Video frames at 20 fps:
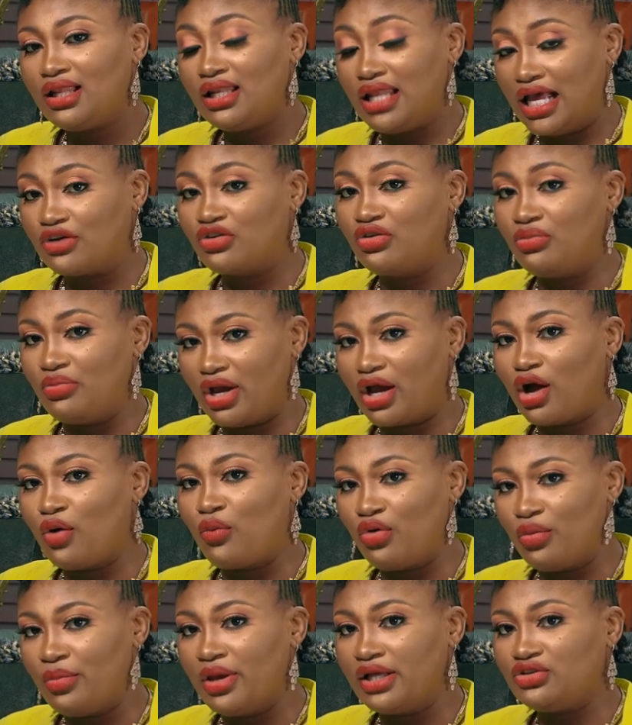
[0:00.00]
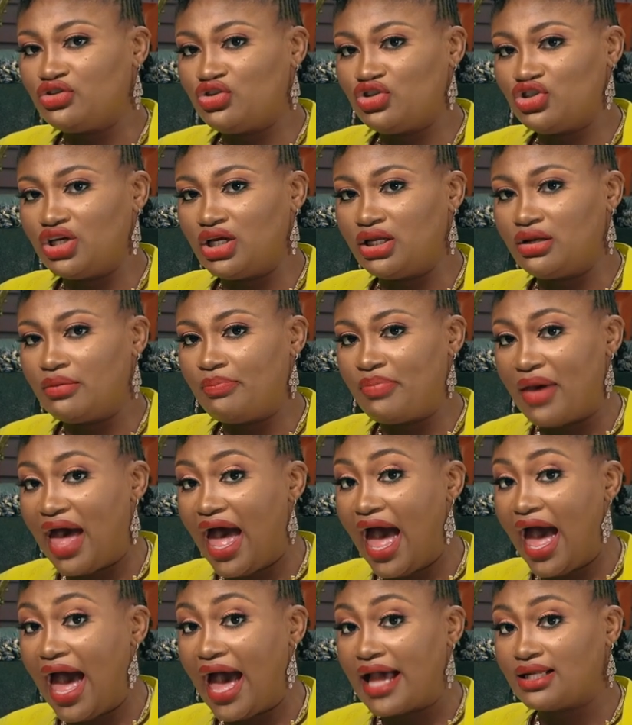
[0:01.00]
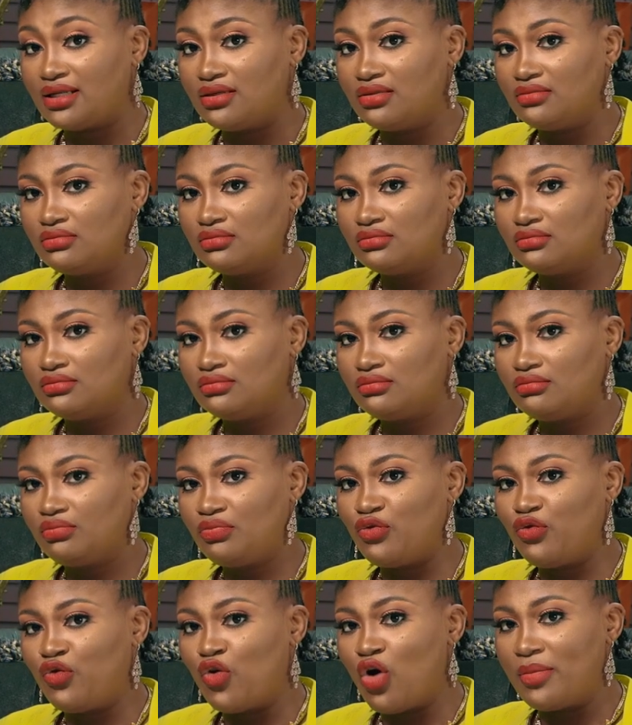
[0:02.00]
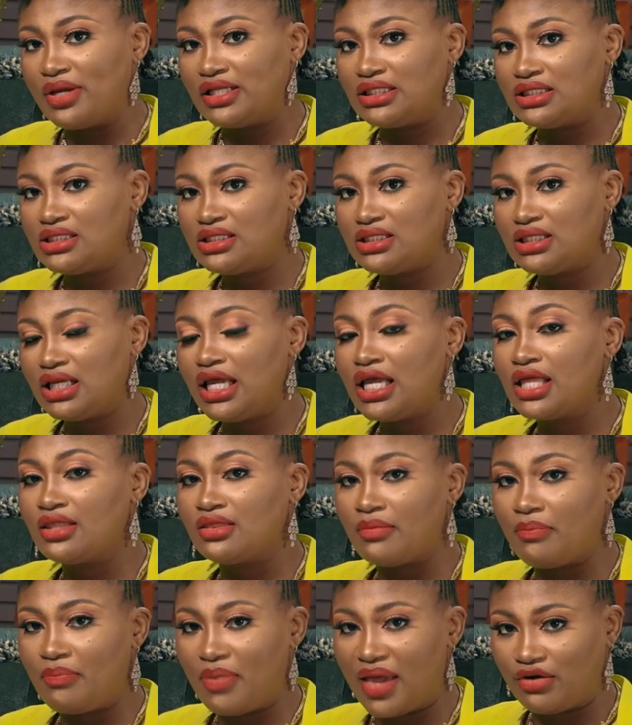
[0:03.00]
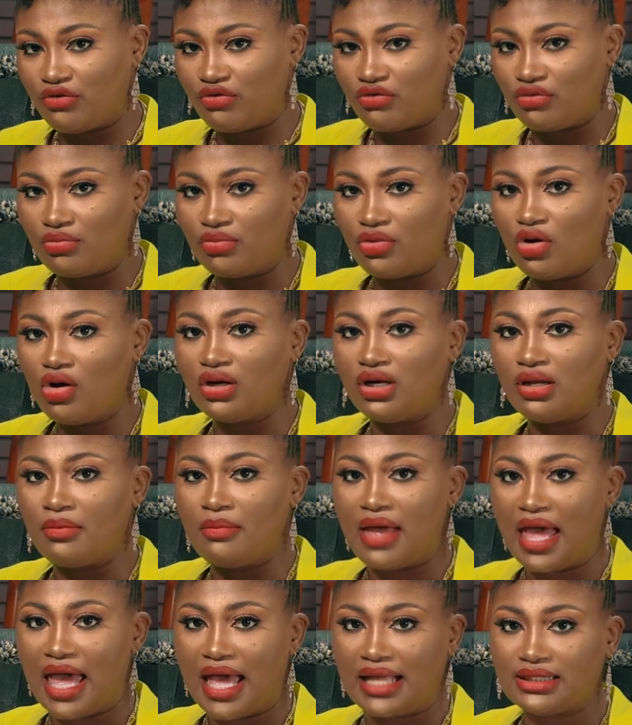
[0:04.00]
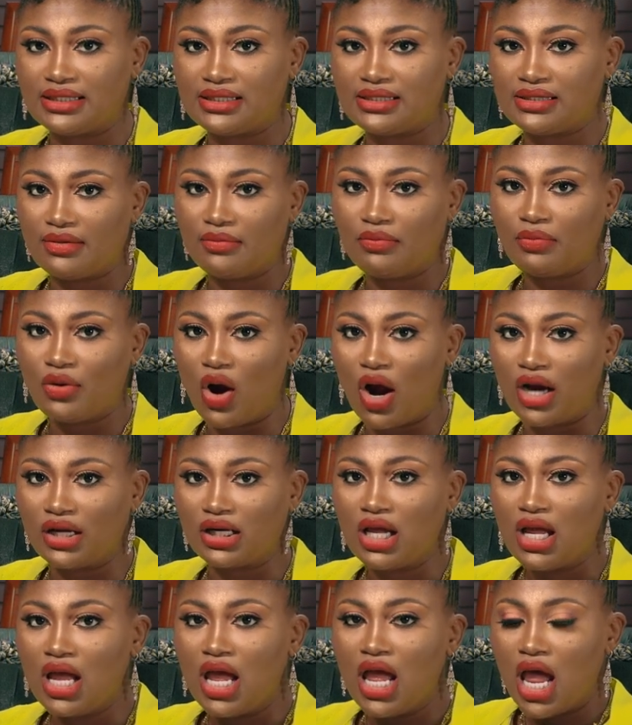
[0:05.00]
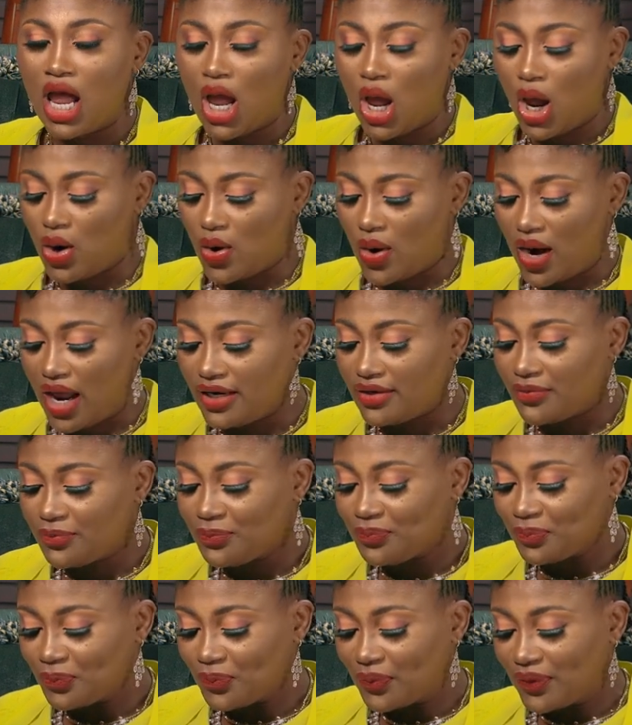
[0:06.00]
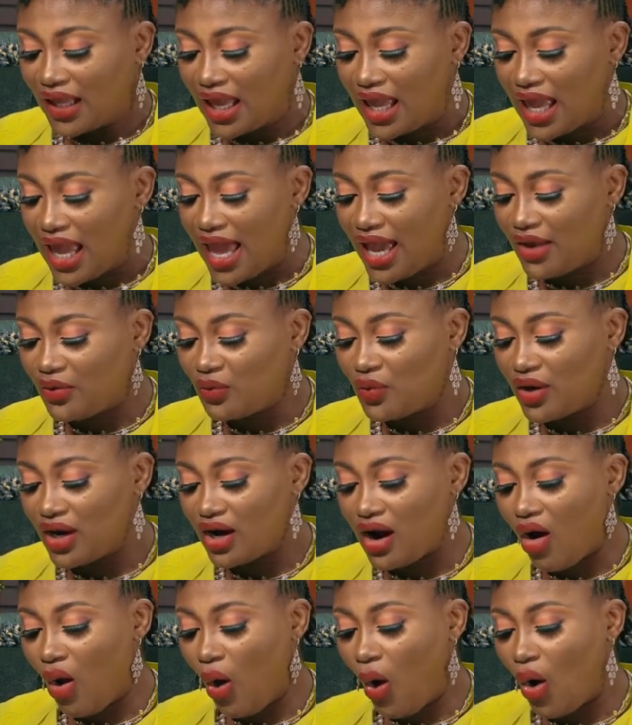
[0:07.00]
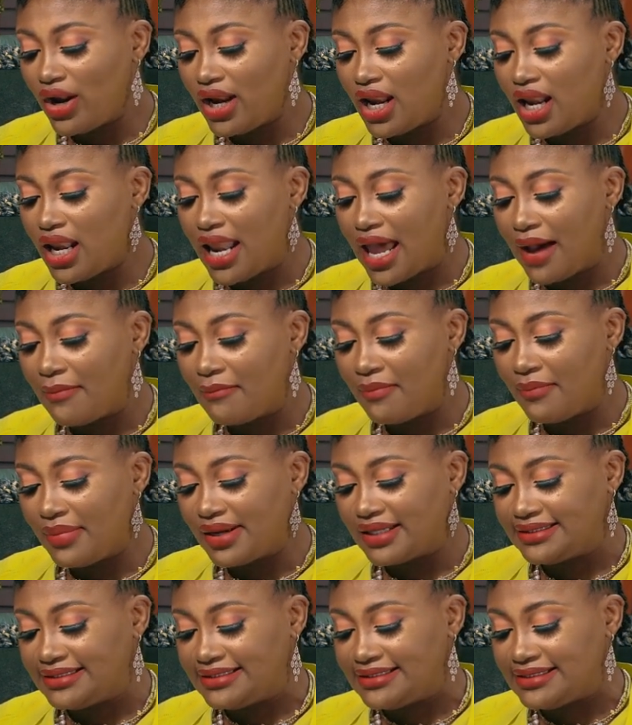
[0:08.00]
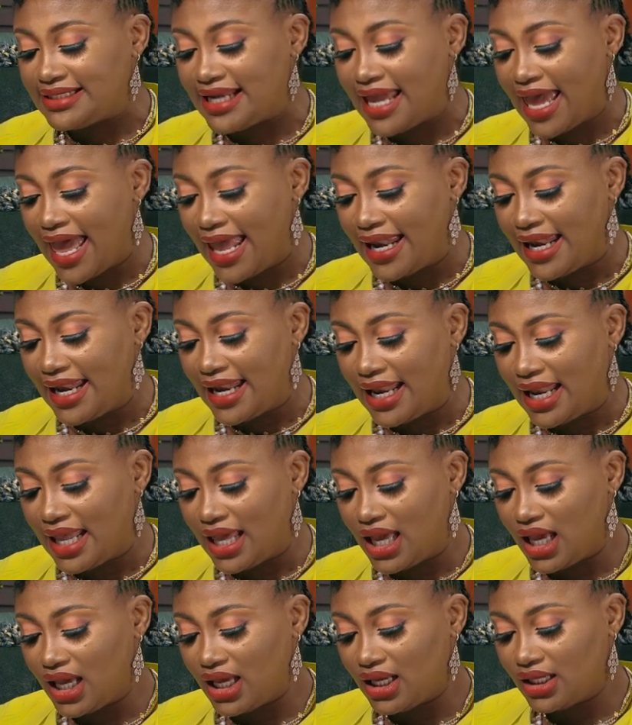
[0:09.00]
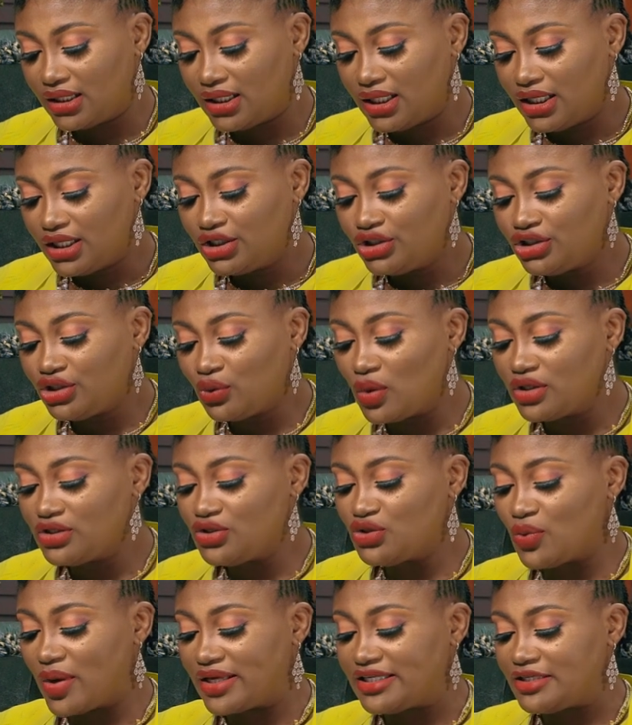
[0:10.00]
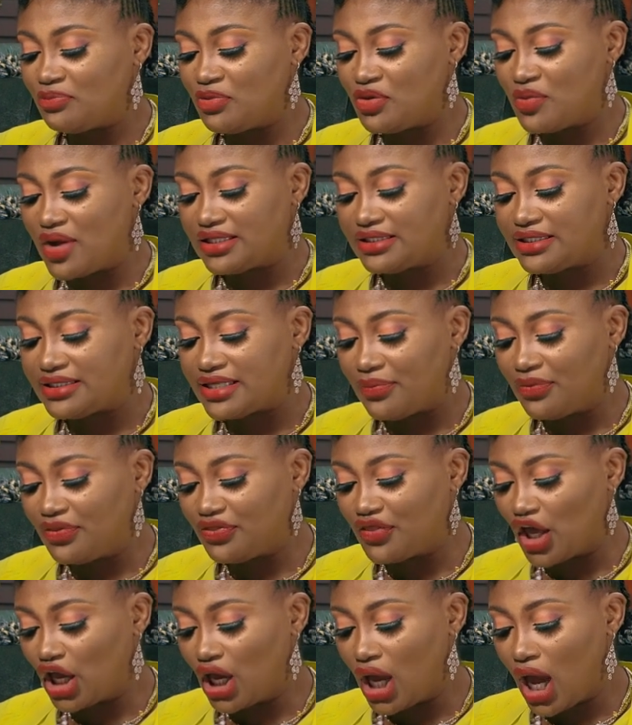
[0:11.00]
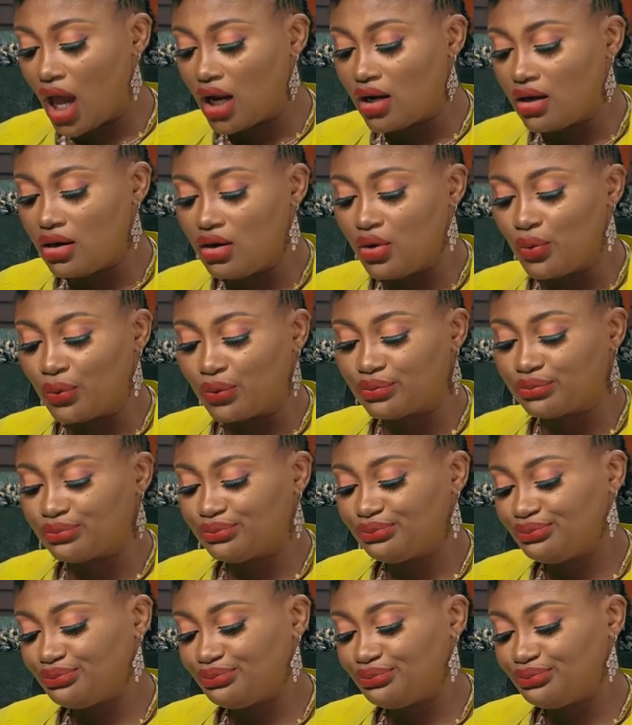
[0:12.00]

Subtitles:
That could make a woman cheat. Bad performance in the bedroom on the man's part. All right? And we are on number 10. She wants to experience something new.